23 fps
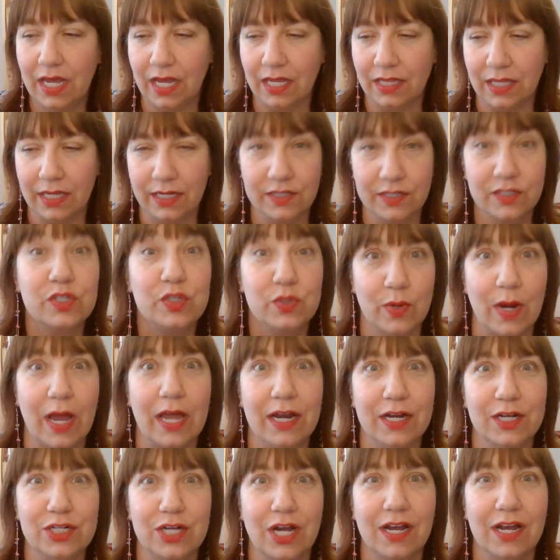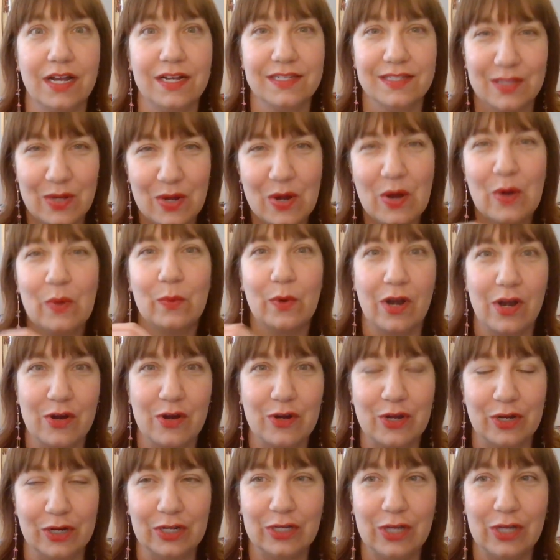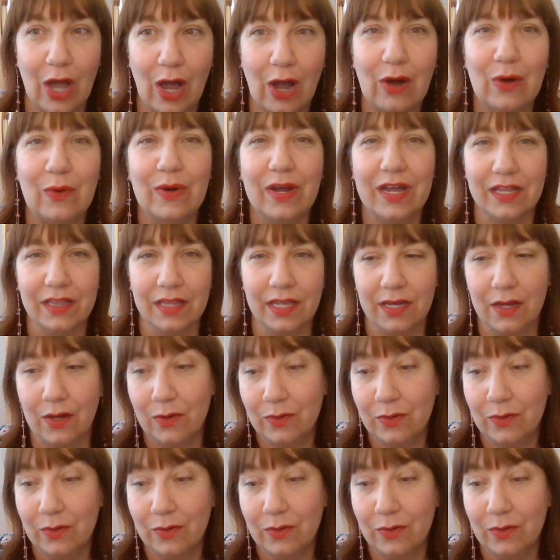and like strategize where you're going to go and like,